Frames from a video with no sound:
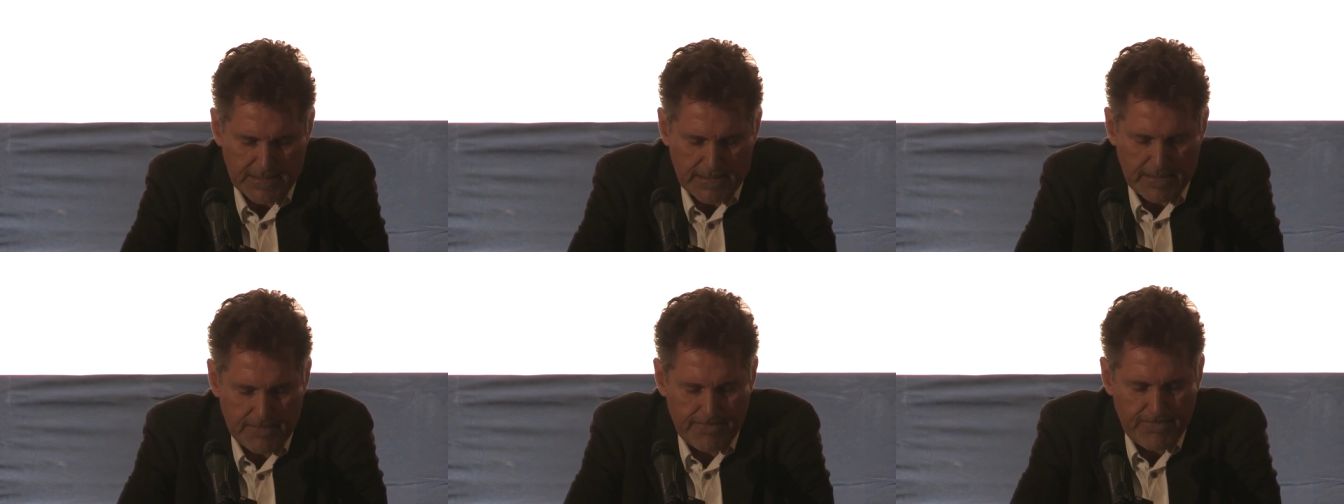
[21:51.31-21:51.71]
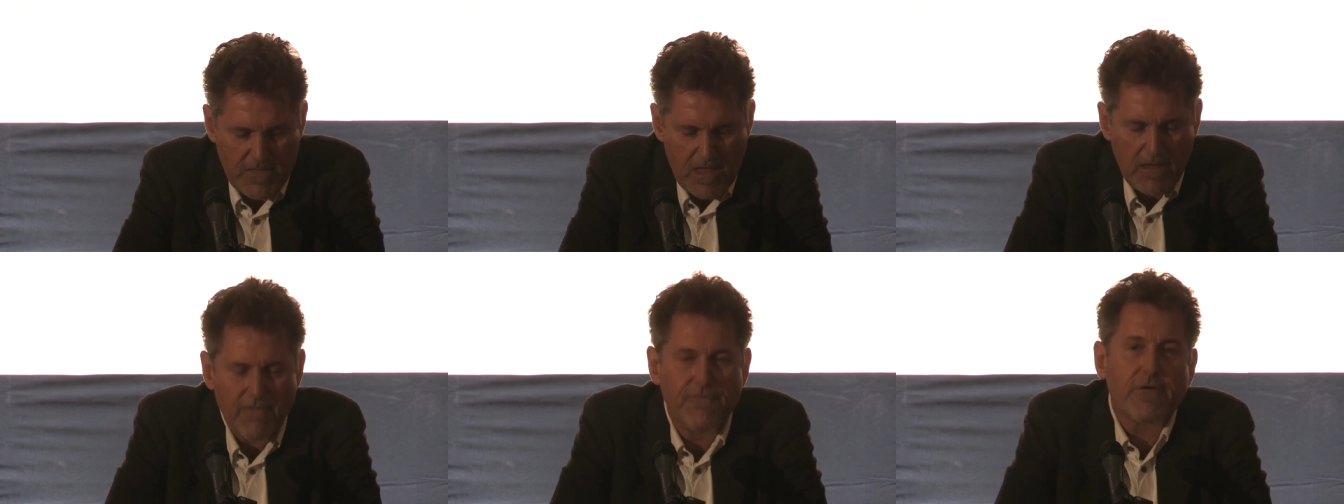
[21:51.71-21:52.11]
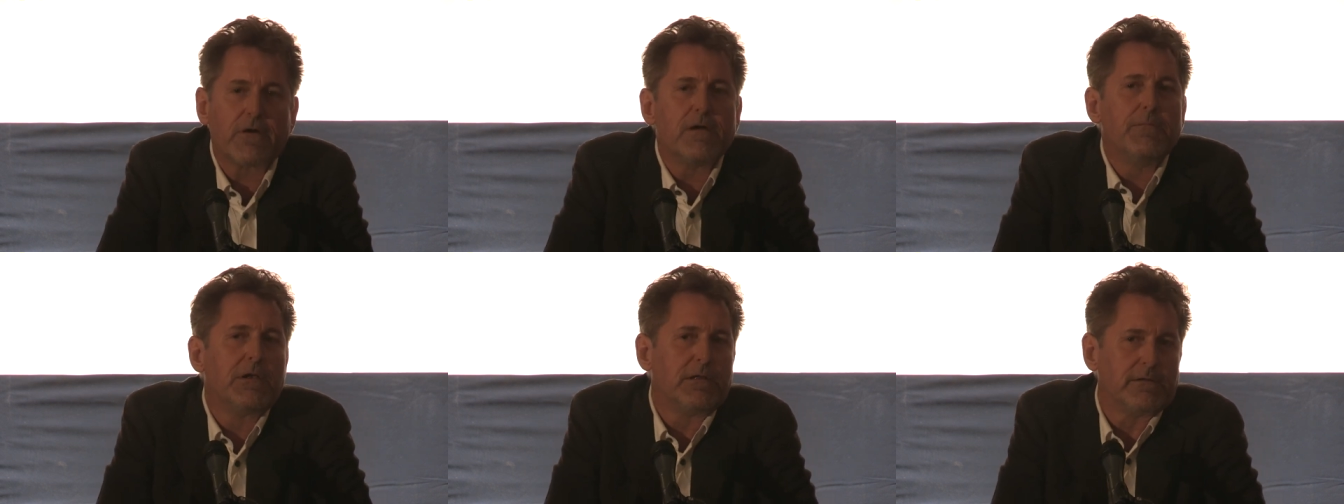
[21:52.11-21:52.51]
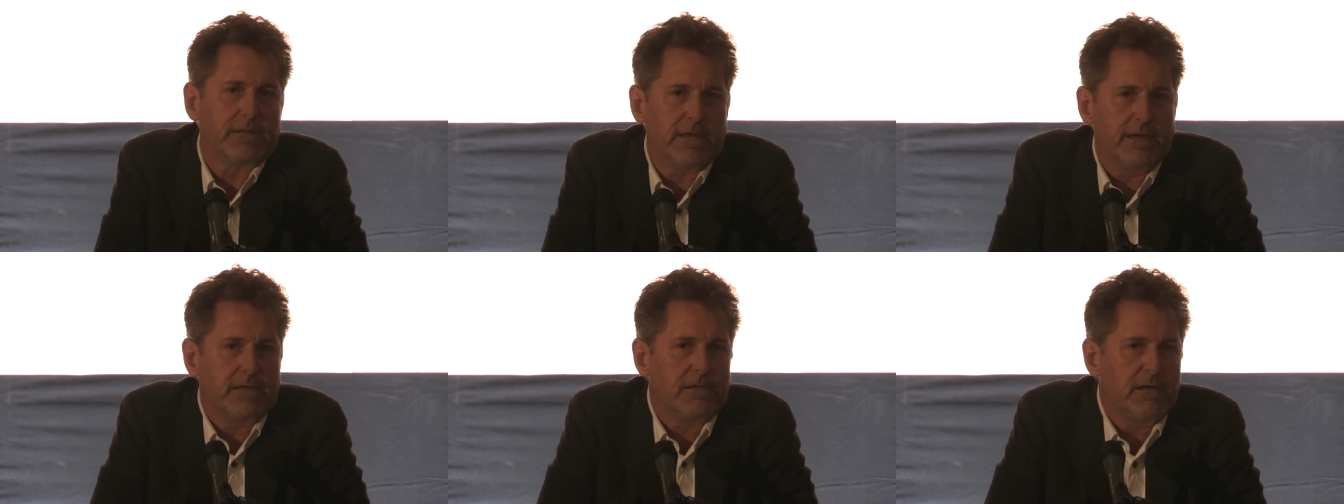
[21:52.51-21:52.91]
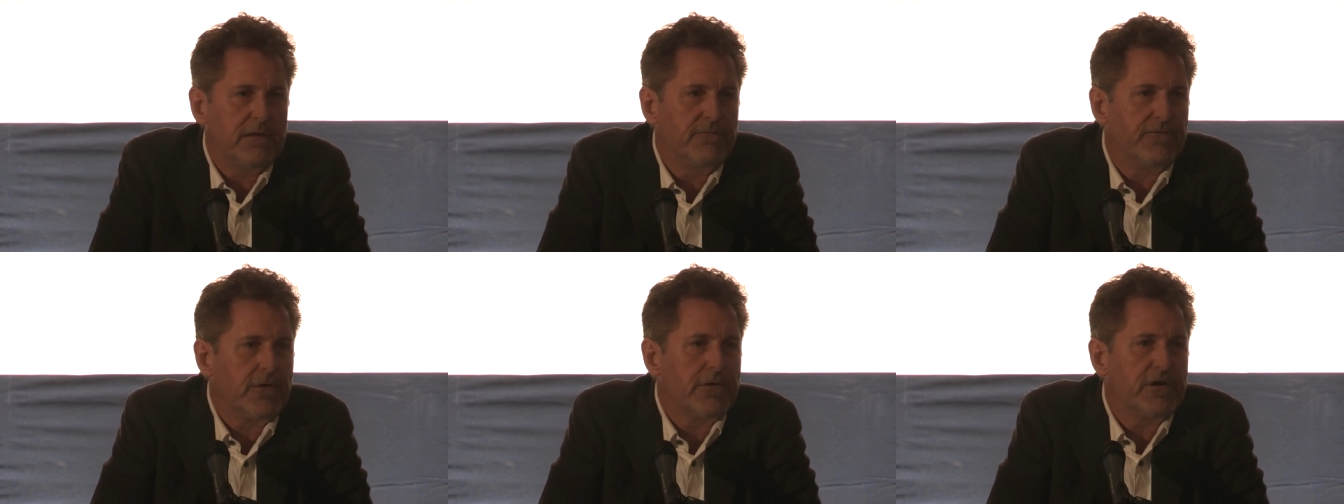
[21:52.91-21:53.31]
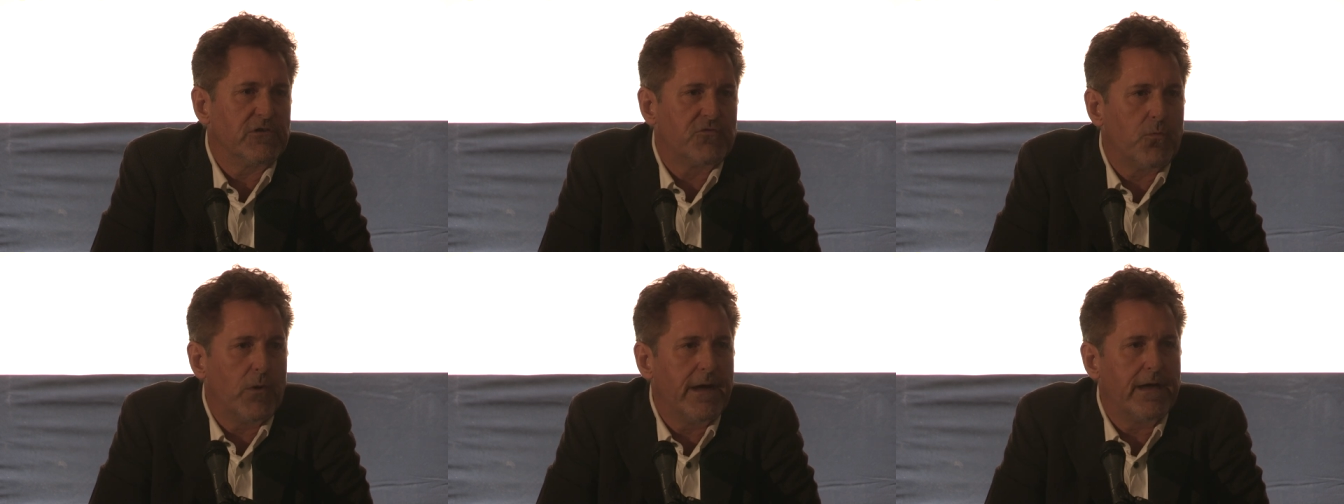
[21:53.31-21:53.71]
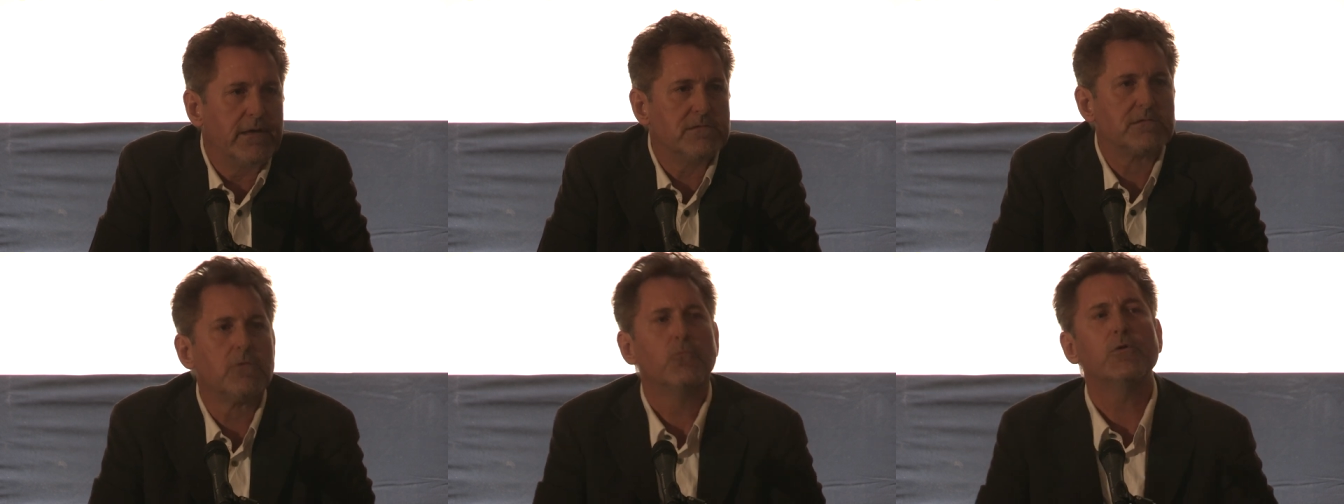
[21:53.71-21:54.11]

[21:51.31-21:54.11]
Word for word: um, very militant in various ways.